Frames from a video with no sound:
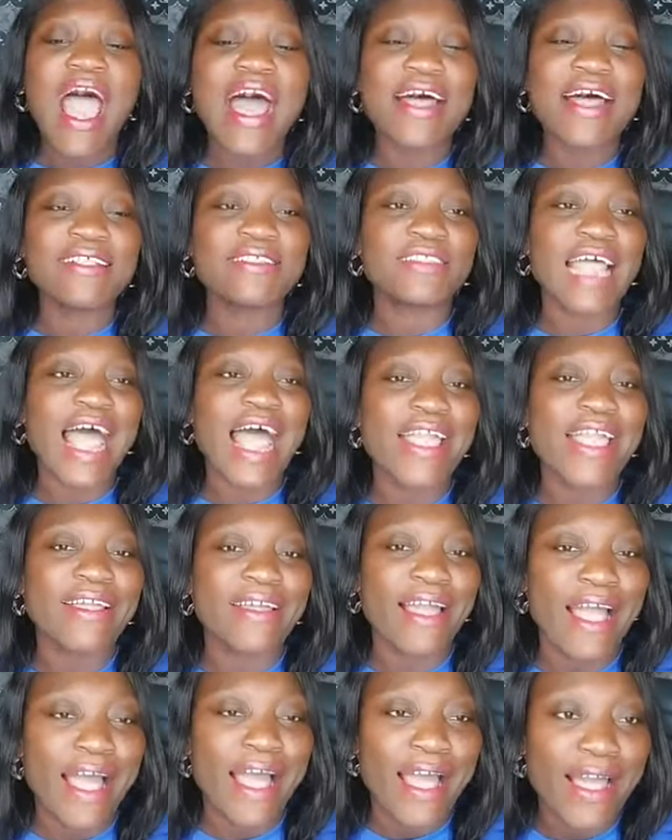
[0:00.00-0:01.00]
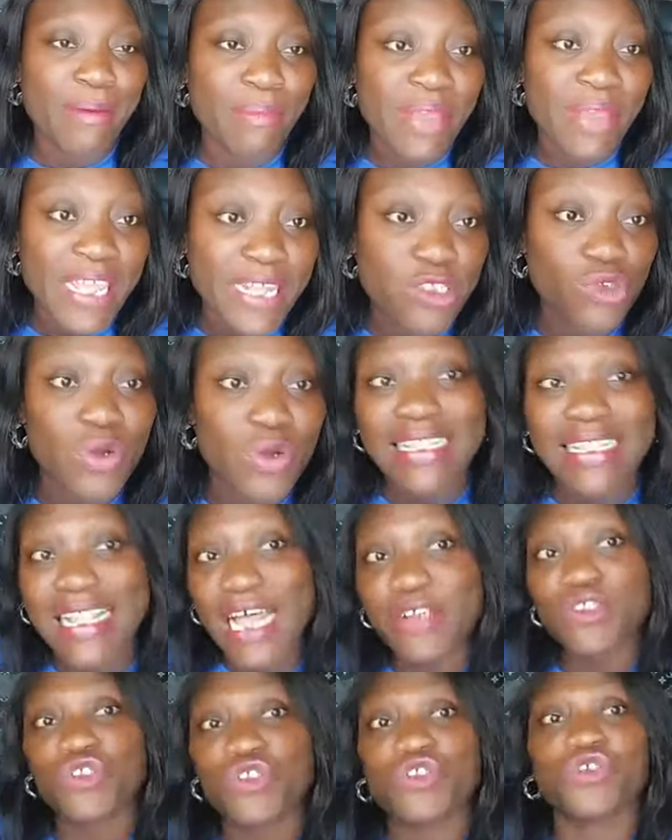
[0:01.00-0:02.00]
And I am here to
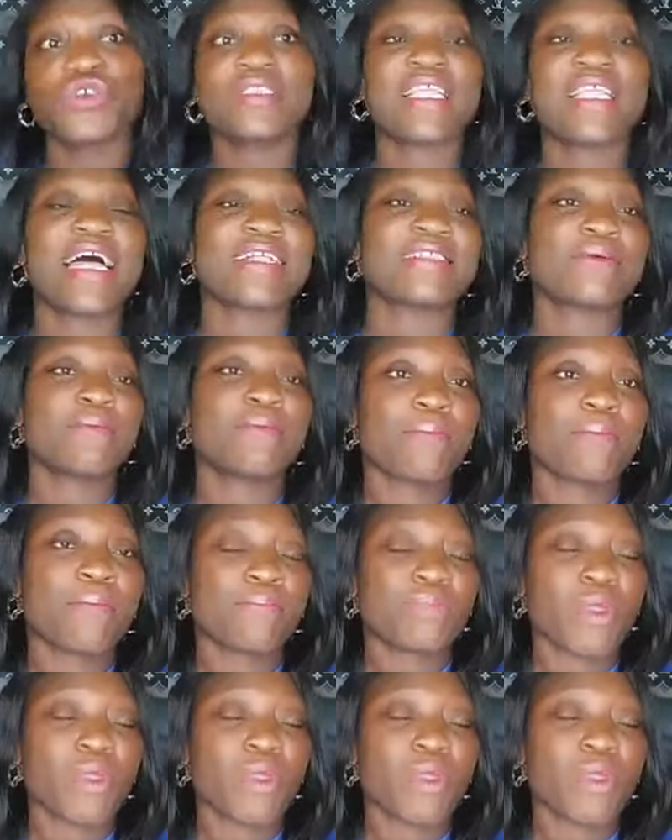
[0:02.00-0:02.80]
announce to you that